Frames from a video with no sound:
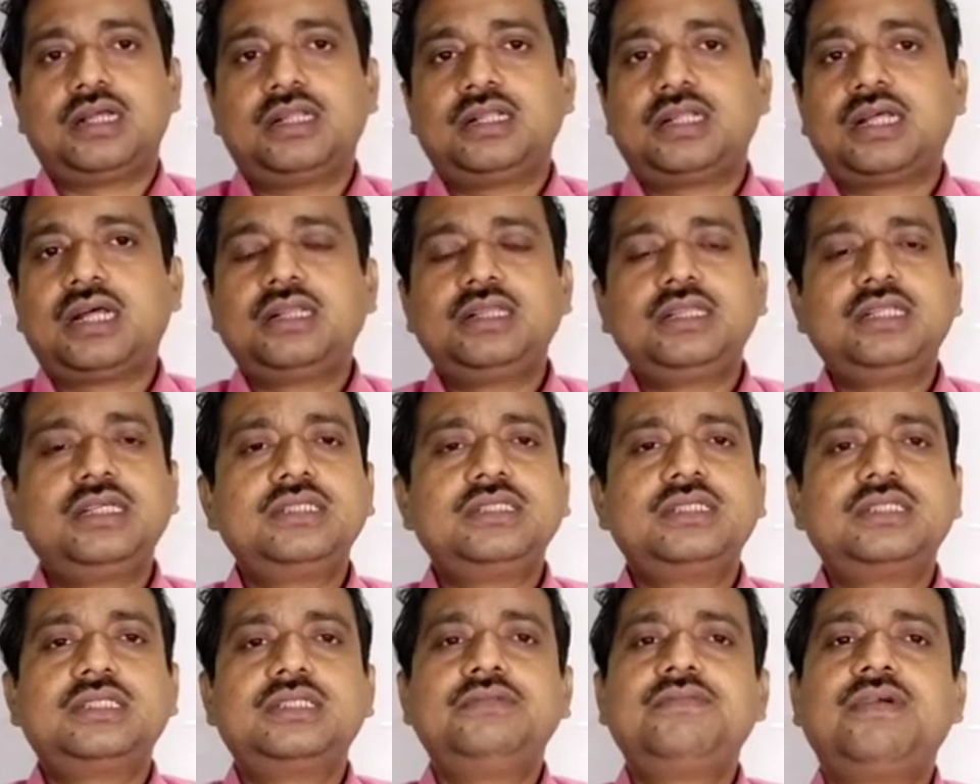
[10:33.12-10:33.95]

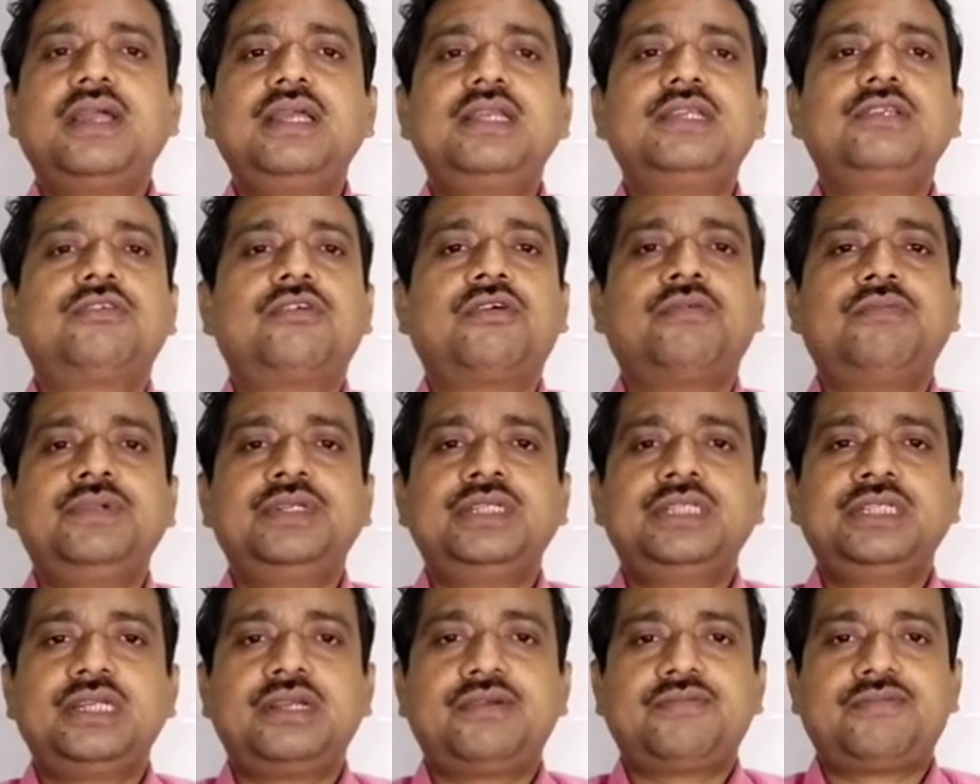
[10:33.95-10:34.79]
Dante's Divine
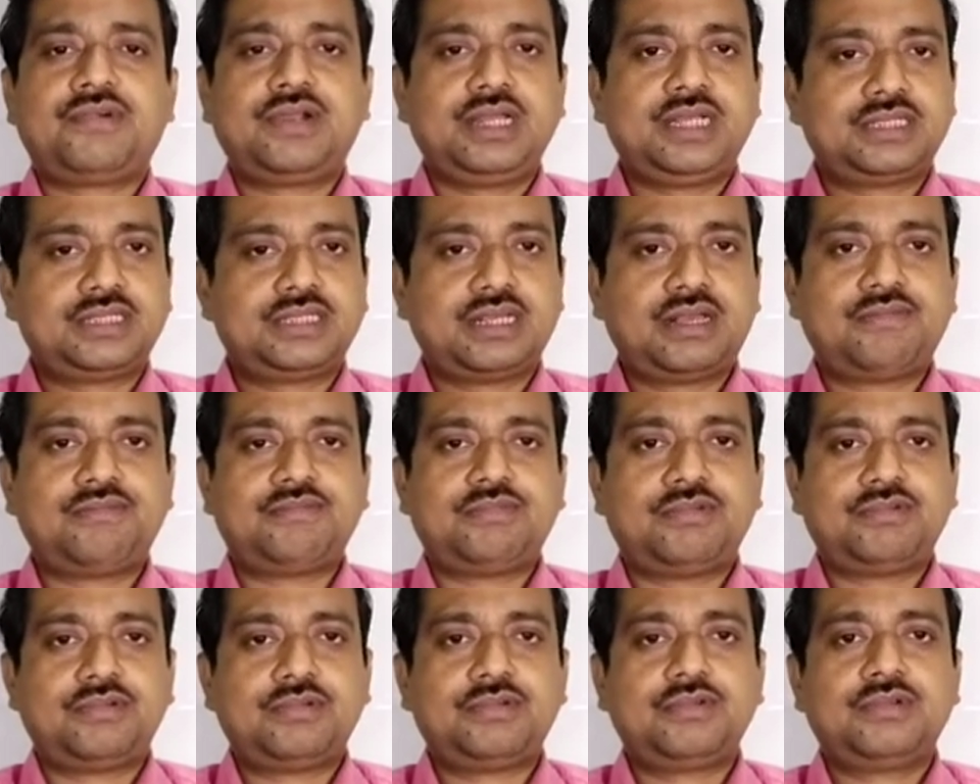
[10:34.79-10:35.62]
Comedy, for
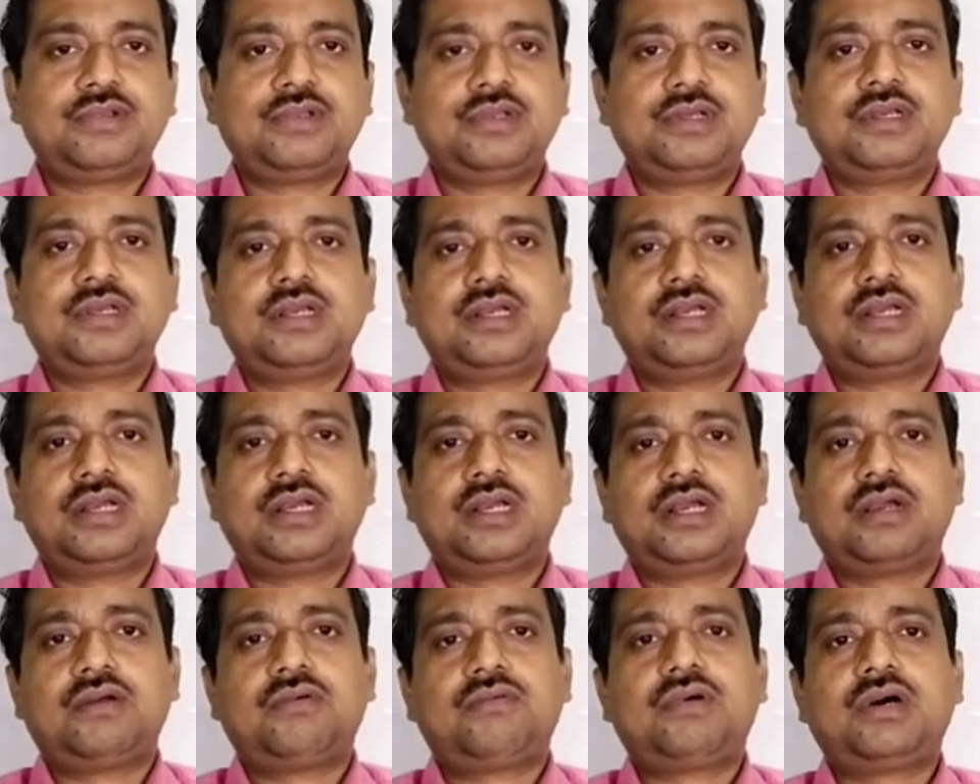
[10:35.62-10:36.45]
example,
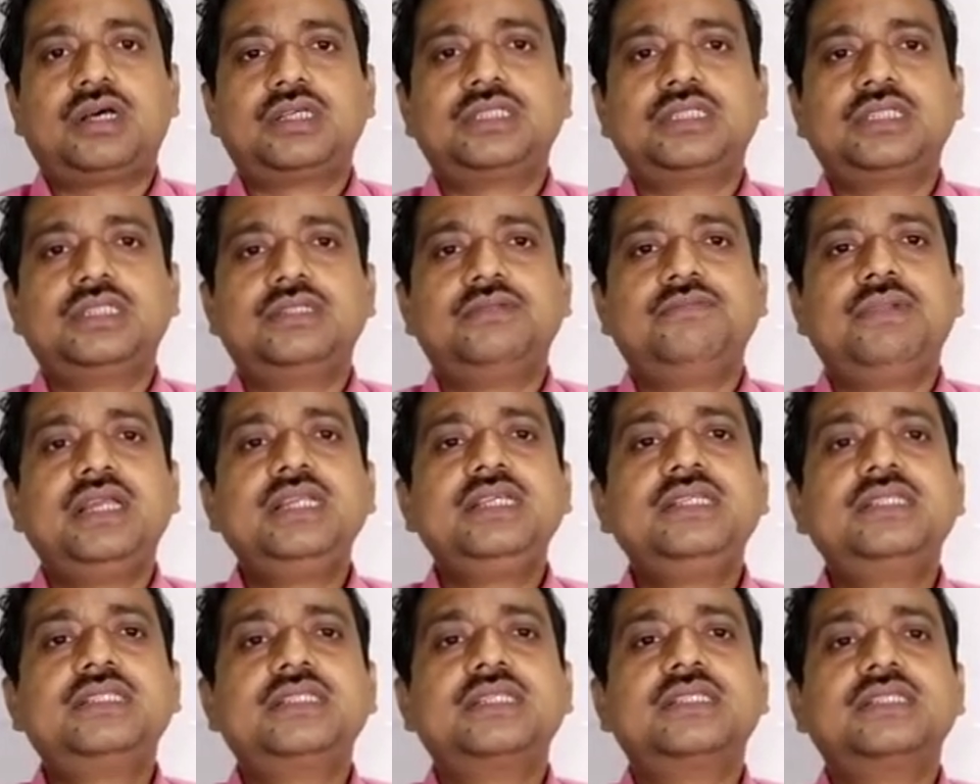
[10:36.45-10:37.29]
was in
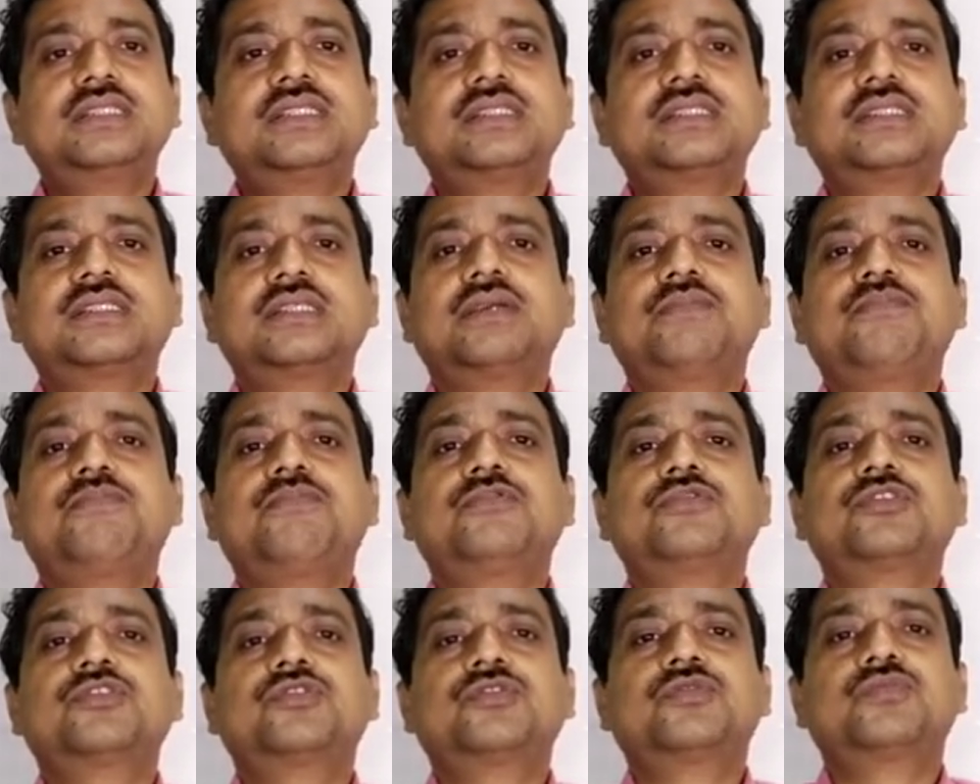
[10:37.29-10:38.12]
many senses
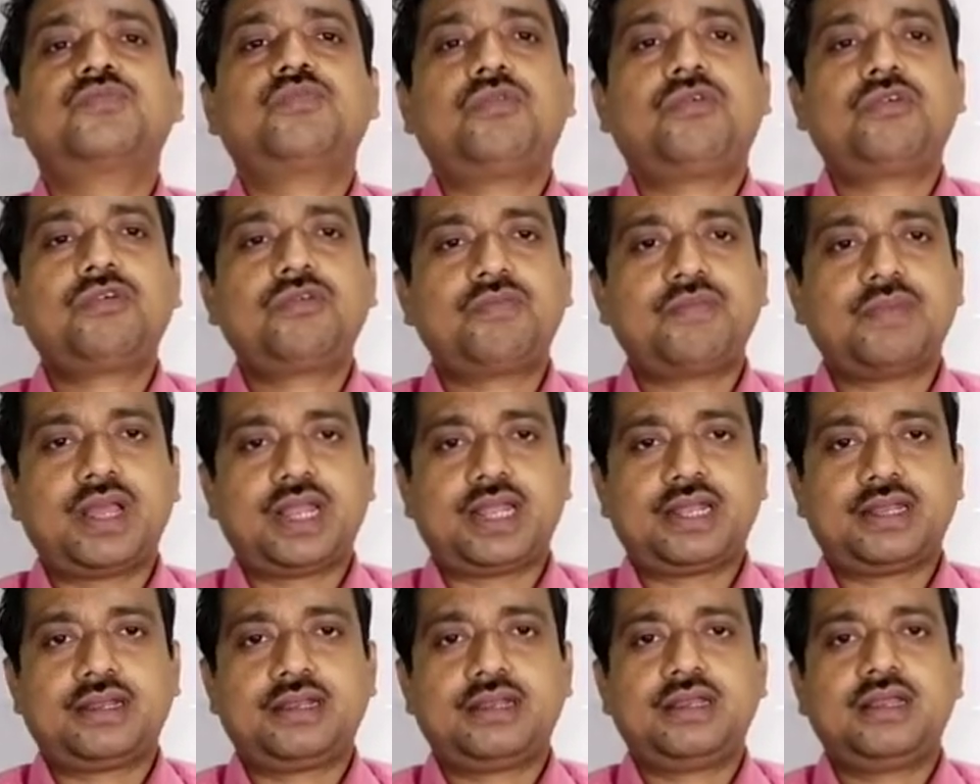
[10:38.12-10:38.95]
a
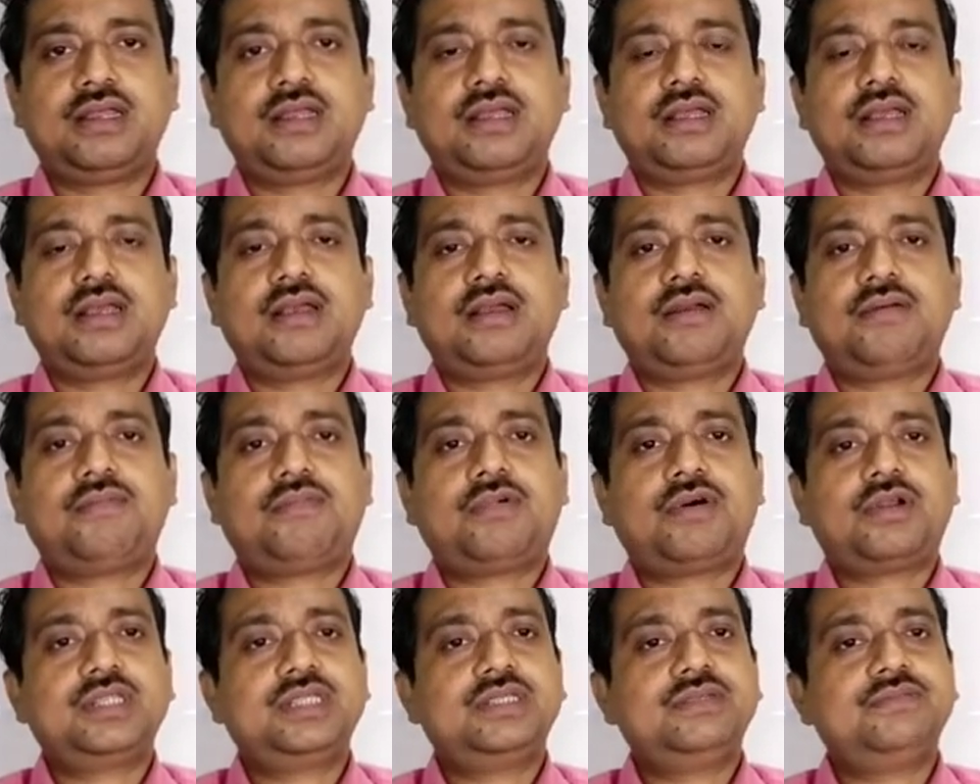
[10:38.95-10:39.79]
spokesman
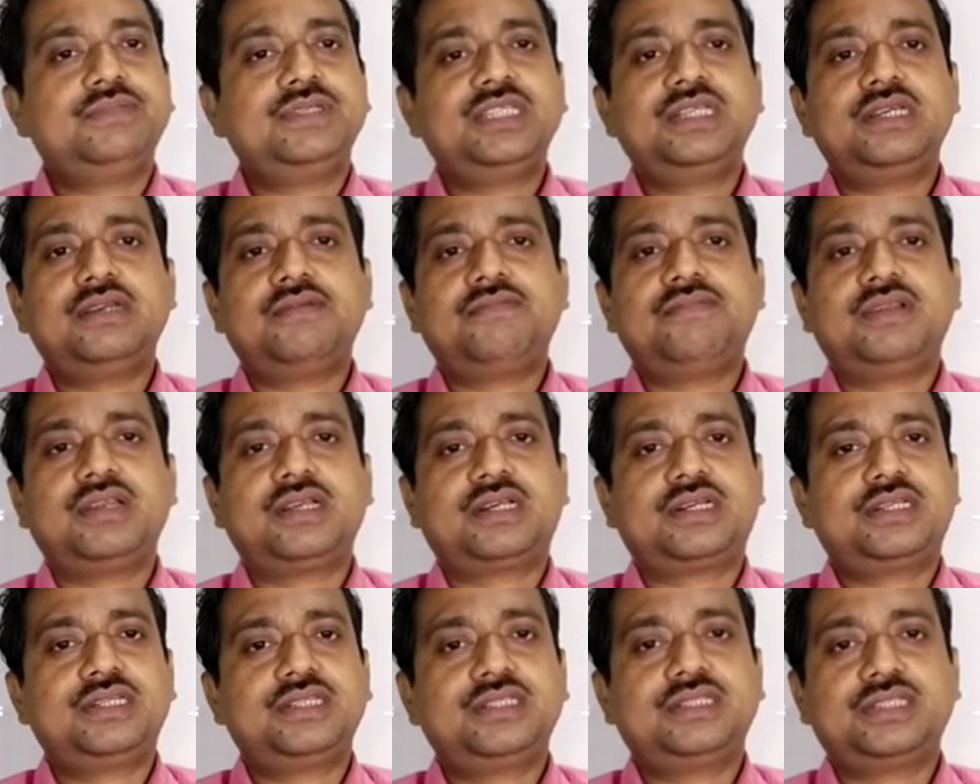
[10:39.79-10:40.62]
for the
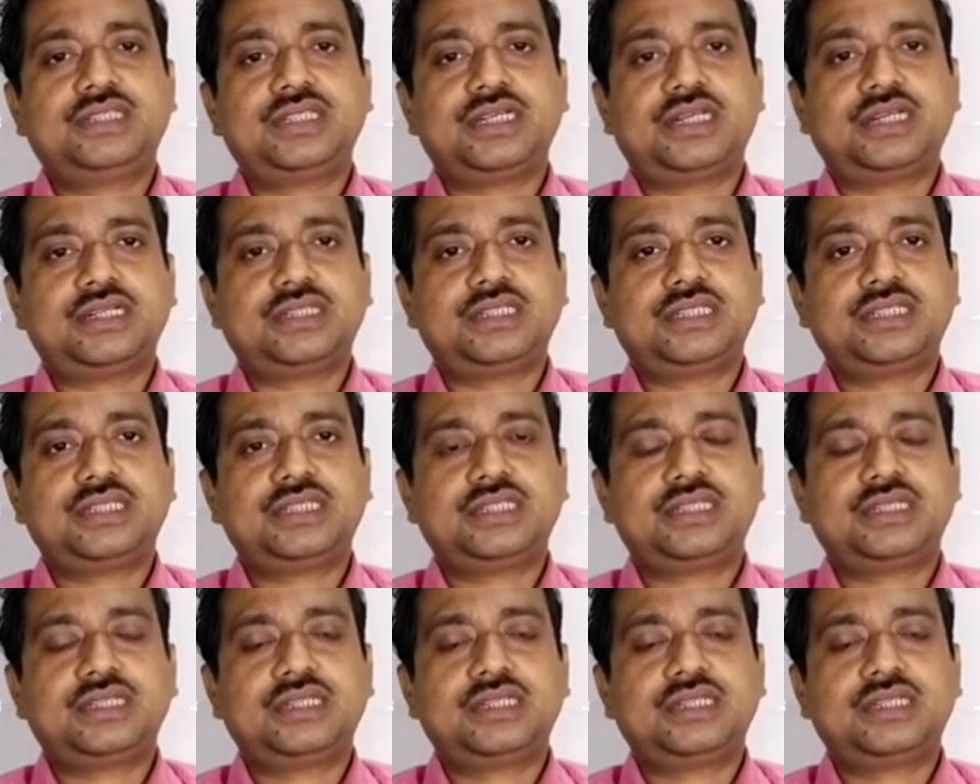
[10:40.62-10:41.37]
medieval Christianity.